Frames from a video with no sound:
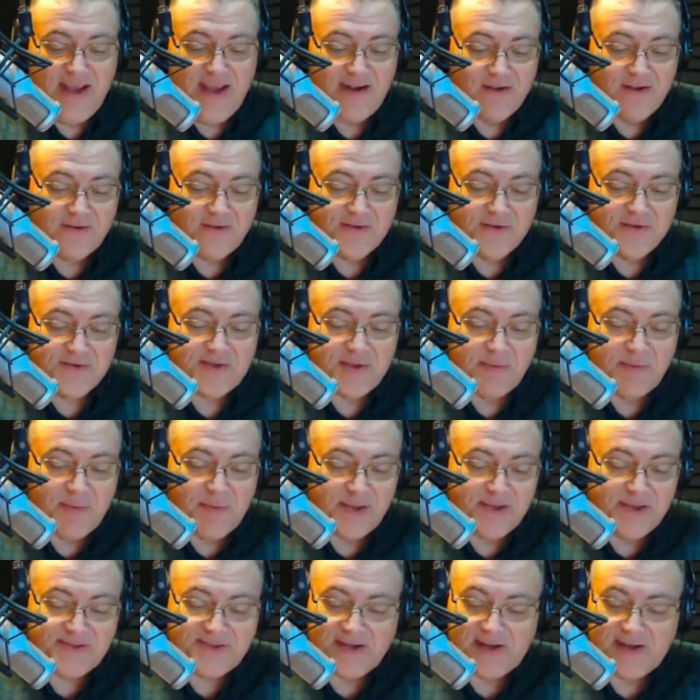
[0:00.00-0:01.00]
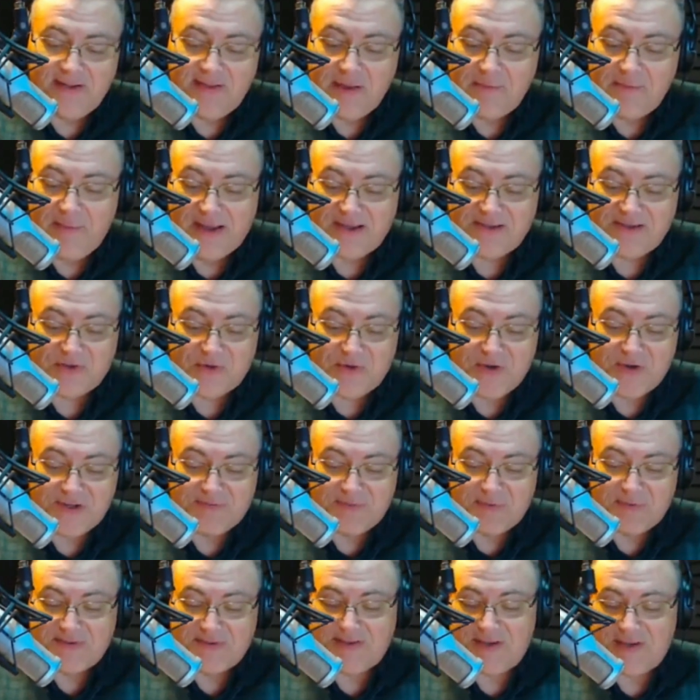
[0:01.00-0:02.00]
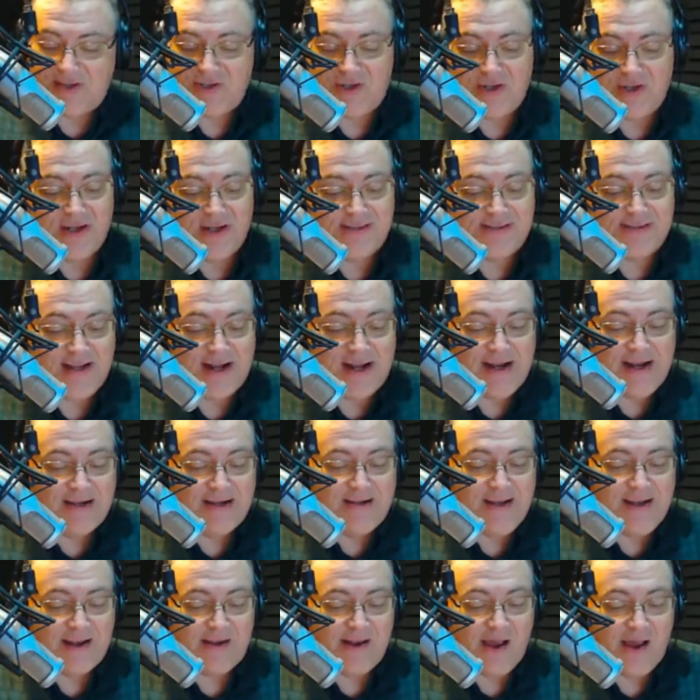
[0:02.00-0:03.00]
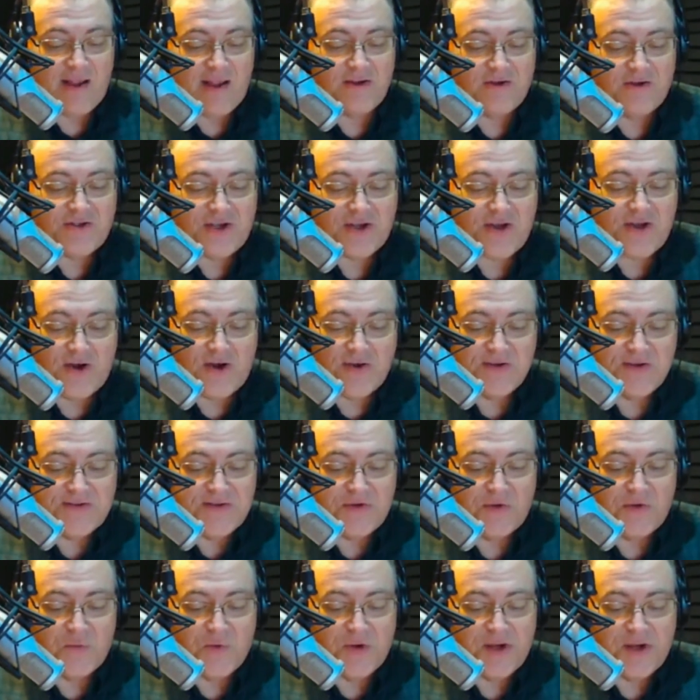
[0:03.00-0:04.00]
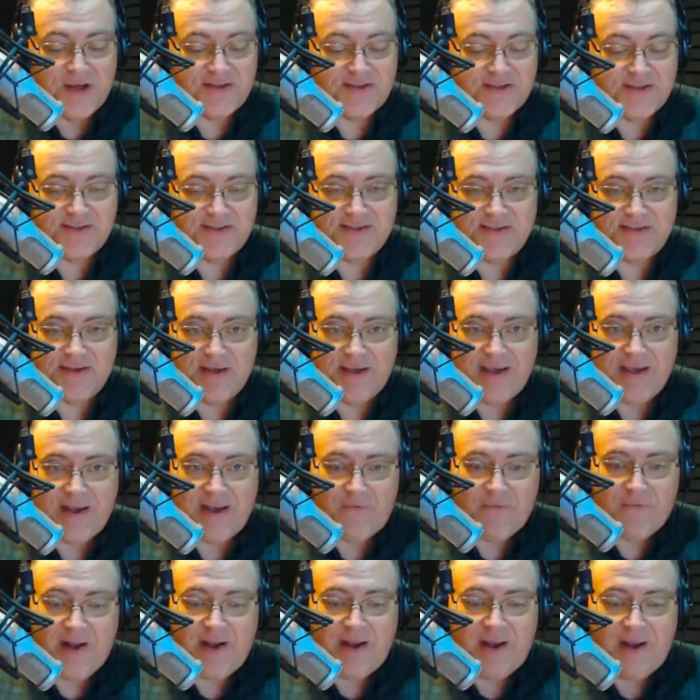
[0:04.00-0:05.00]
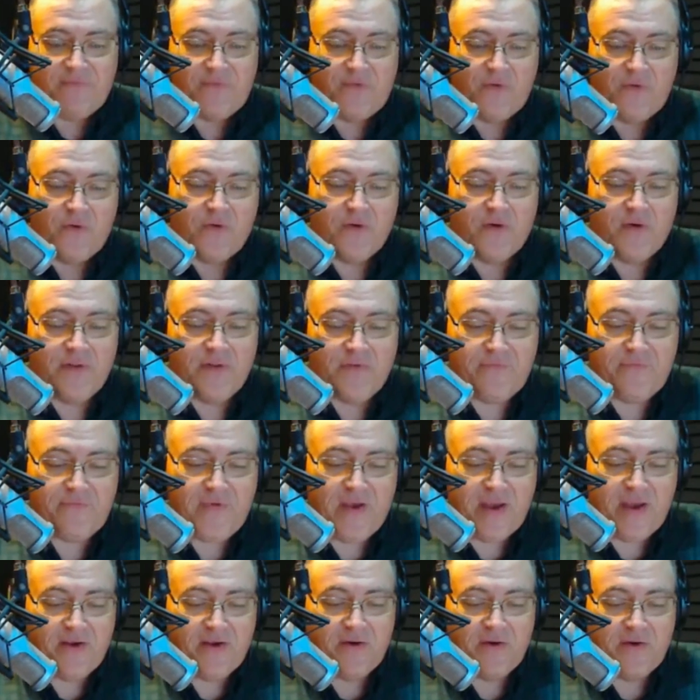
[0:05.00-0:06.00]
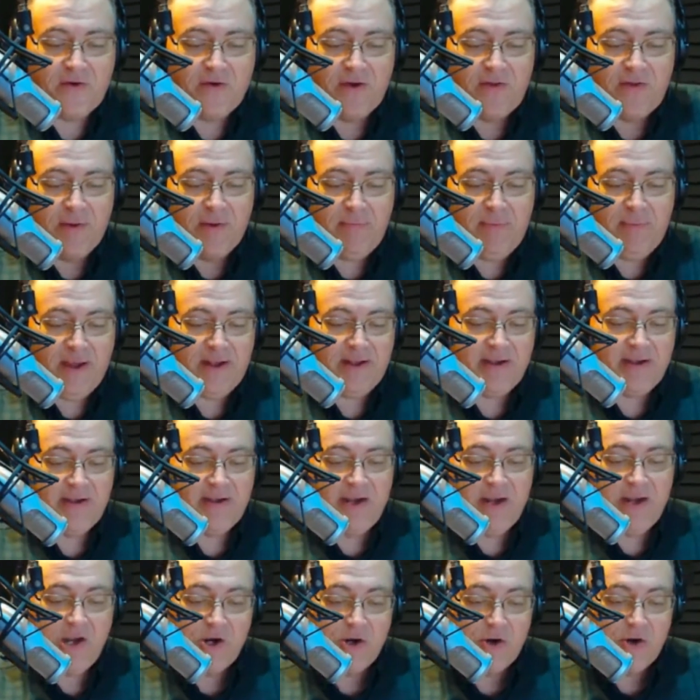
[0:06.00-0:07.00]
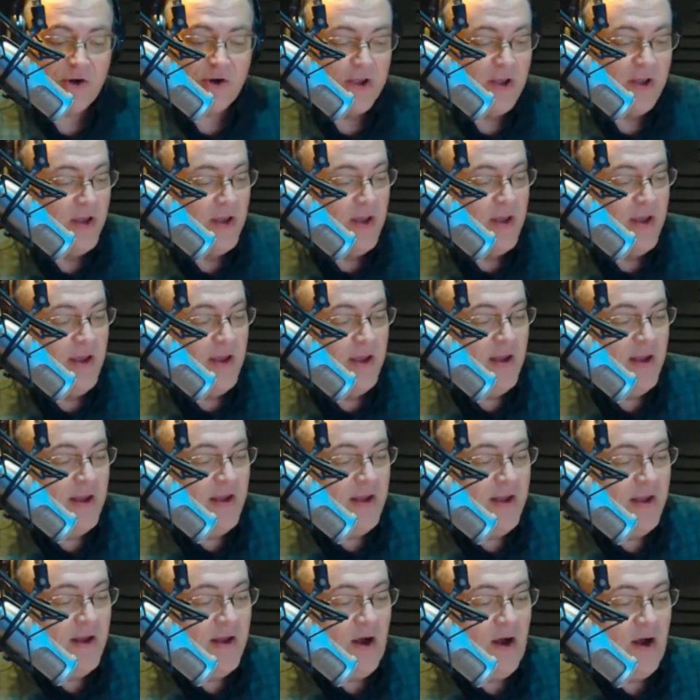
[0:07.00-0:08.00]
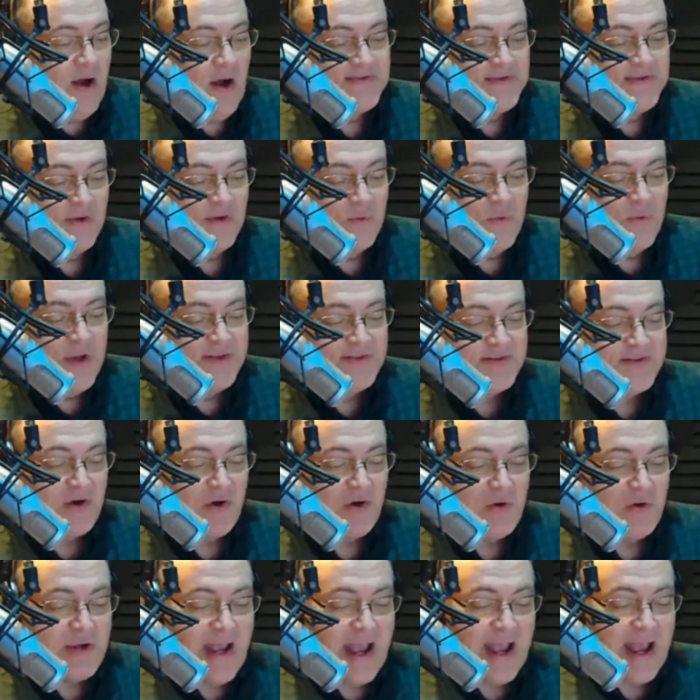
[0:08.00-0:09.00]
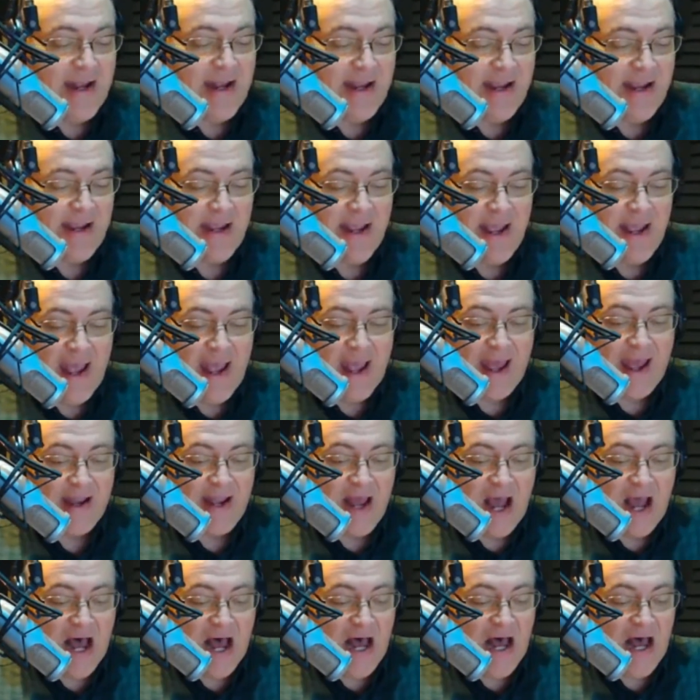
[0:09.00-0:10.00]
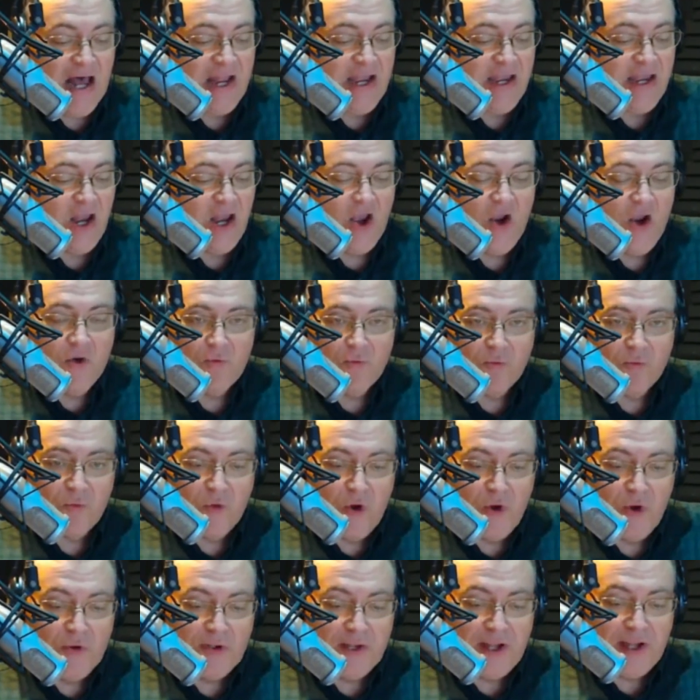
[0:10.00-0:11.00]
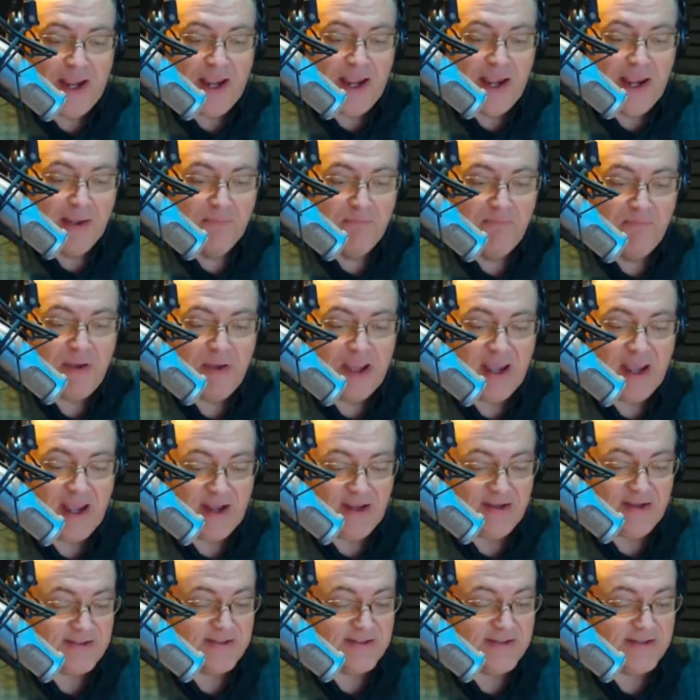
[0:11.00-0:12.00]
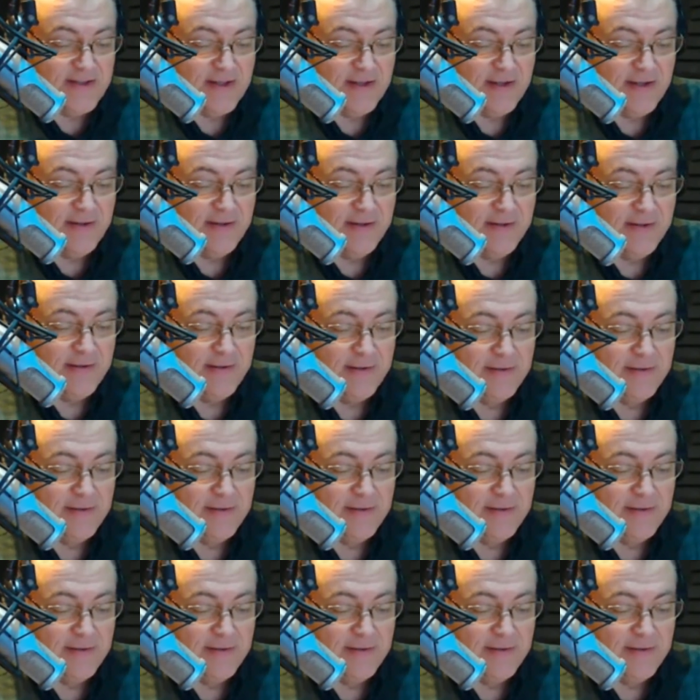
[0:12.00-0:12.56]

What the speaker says: the technical simplicity that makes CRISPR such an exciting technology also risks, get ready for the finger on the button here, also risks creating an unruly beast.